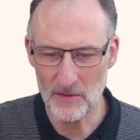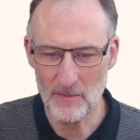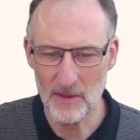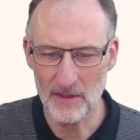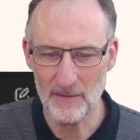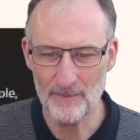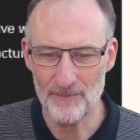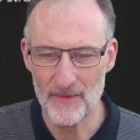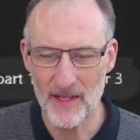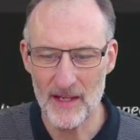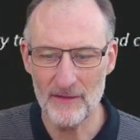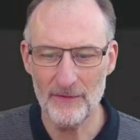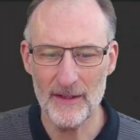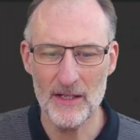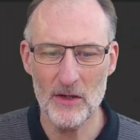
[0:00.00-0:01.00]
But
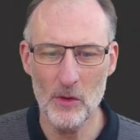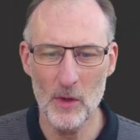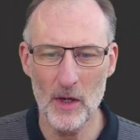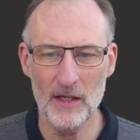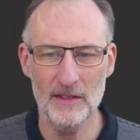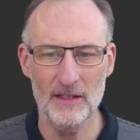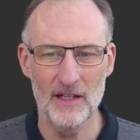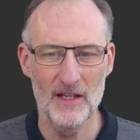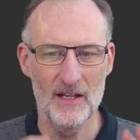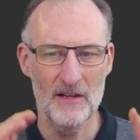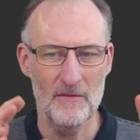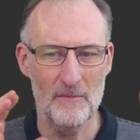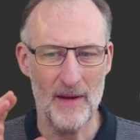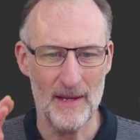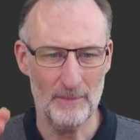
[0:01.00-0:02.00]
if we go on,
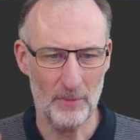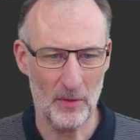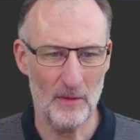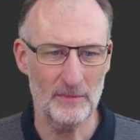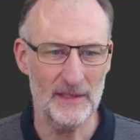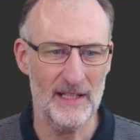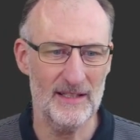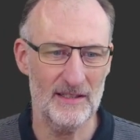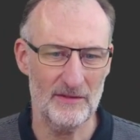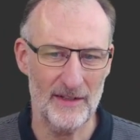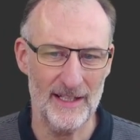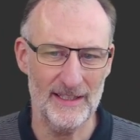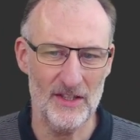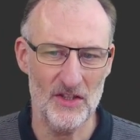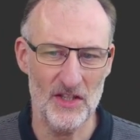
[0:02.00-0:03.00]
my prompting
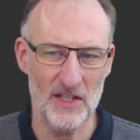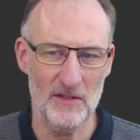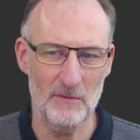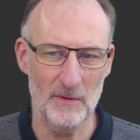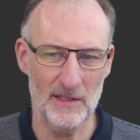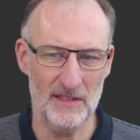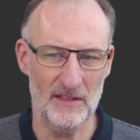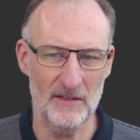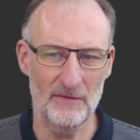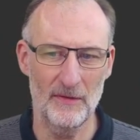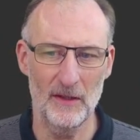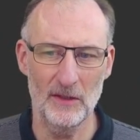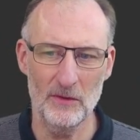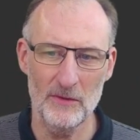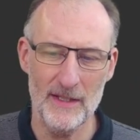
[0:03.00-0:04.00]
strategy was the
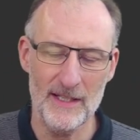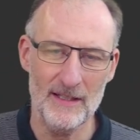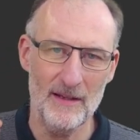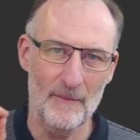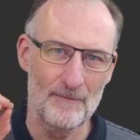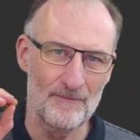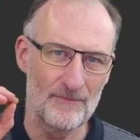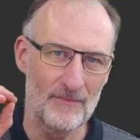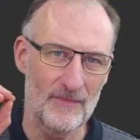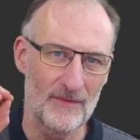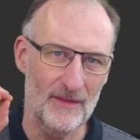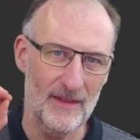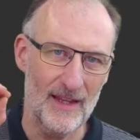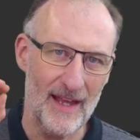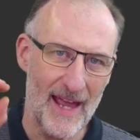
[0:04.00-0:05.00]
following.
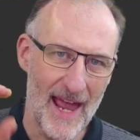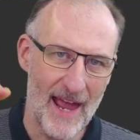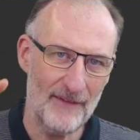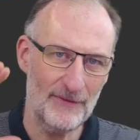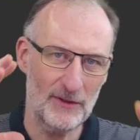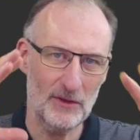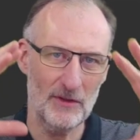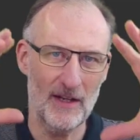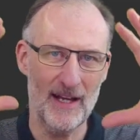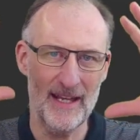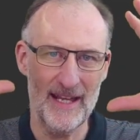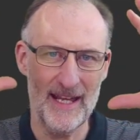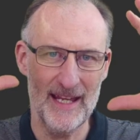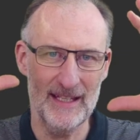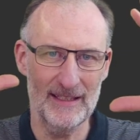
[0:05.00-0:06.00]
After I
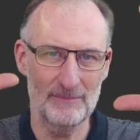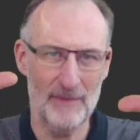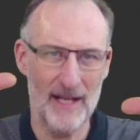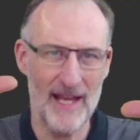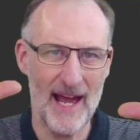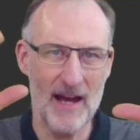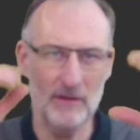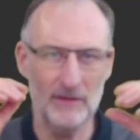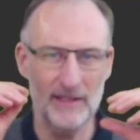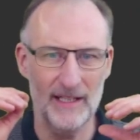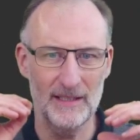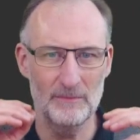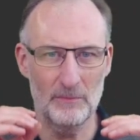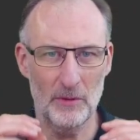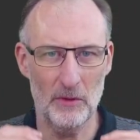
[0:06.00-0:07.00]
had my
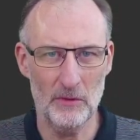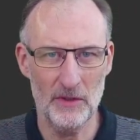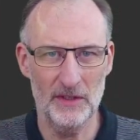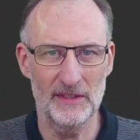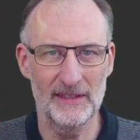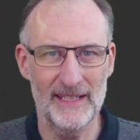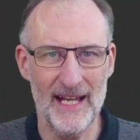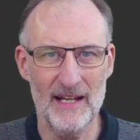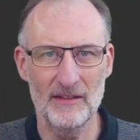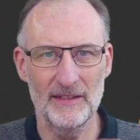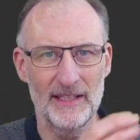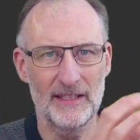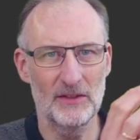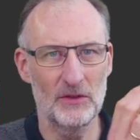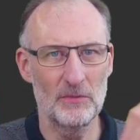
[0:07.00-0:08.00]
outline broken down
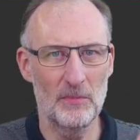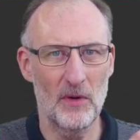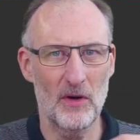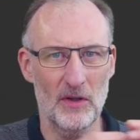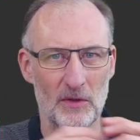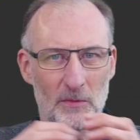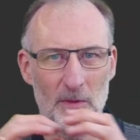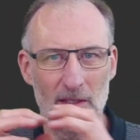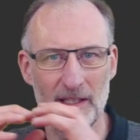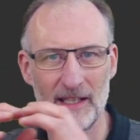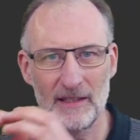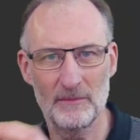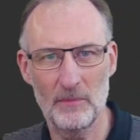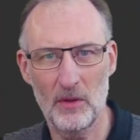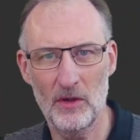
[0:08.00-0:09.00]
into part one
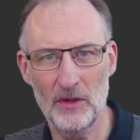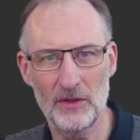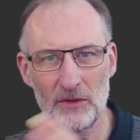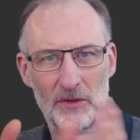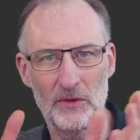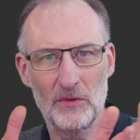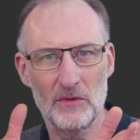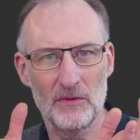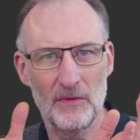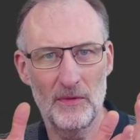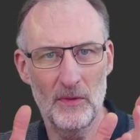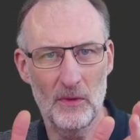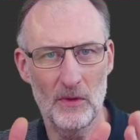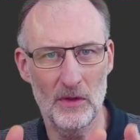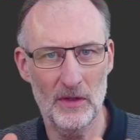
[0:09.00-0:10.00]
and part two
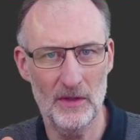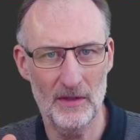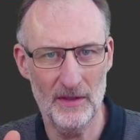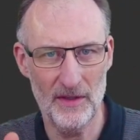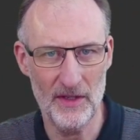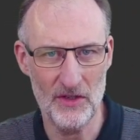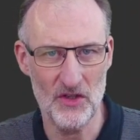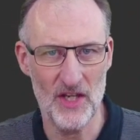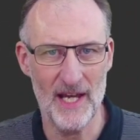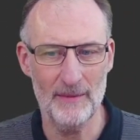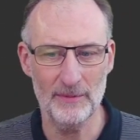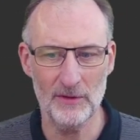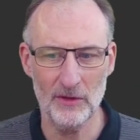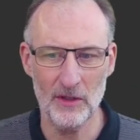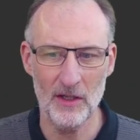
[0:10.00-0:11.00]
for the
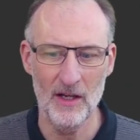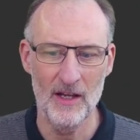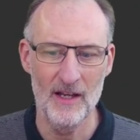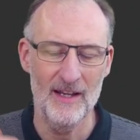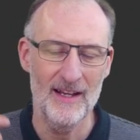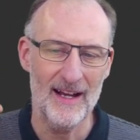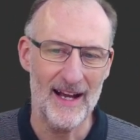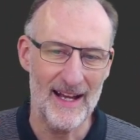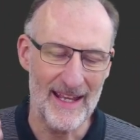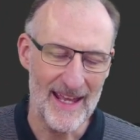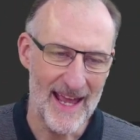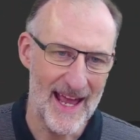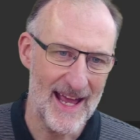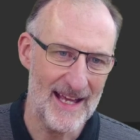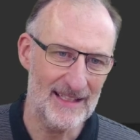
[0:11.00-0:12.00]
chapter, I
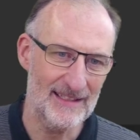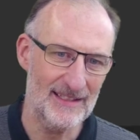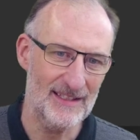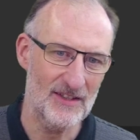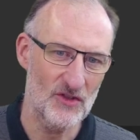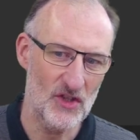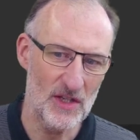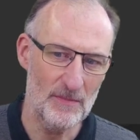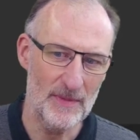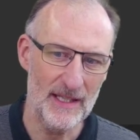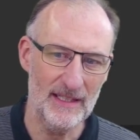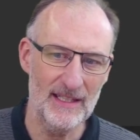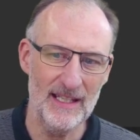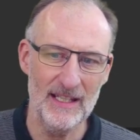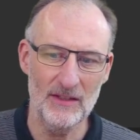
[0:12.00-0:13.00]
asked
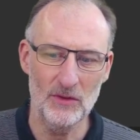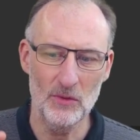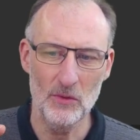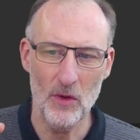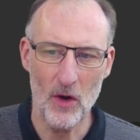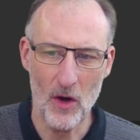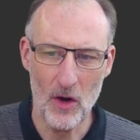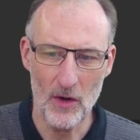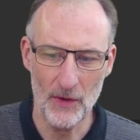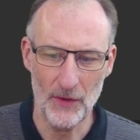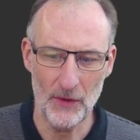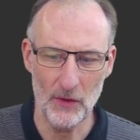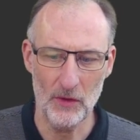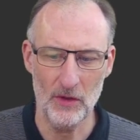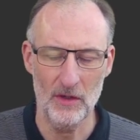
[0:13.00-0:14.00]
GPT to
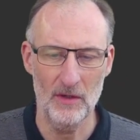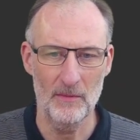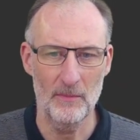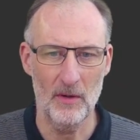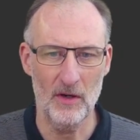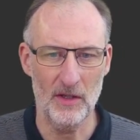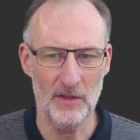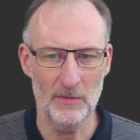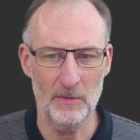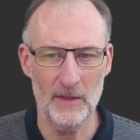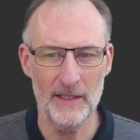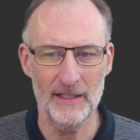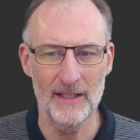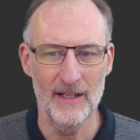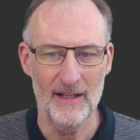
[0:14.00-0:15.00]
author part
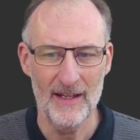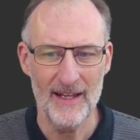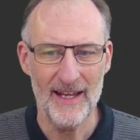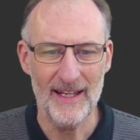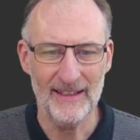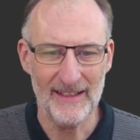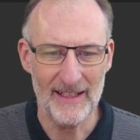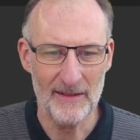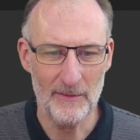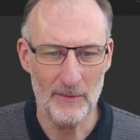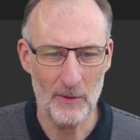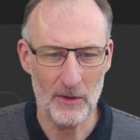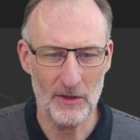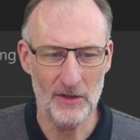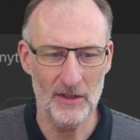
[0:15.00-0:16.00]
one, and I
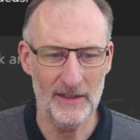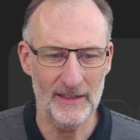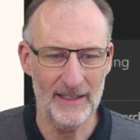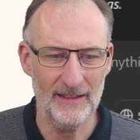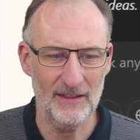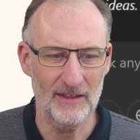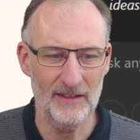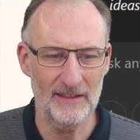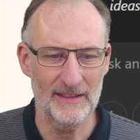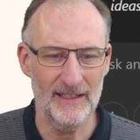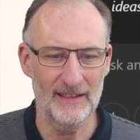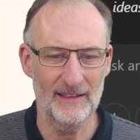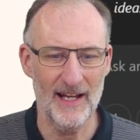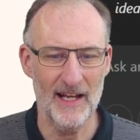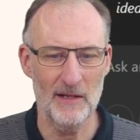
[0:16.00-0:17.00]
worked on it
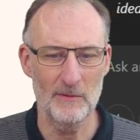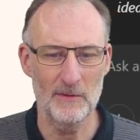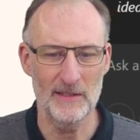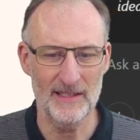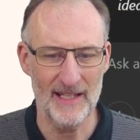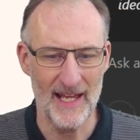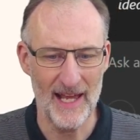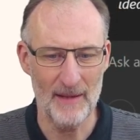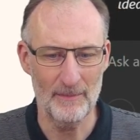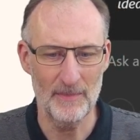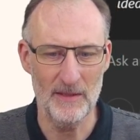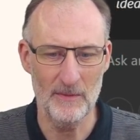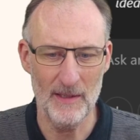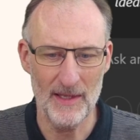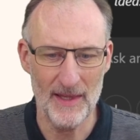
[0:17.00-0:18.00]
until I was
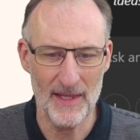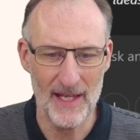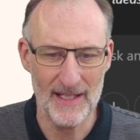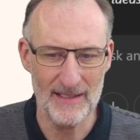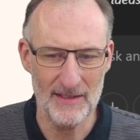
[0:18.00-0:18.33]
happy with that.